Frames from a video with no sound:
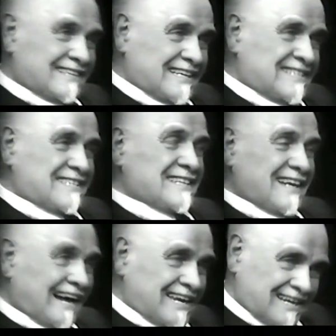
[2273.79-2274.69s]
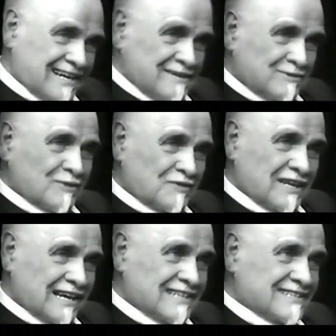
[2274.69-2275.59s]
They see higher level
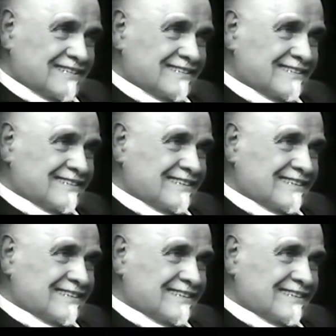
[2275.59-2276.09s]
of reality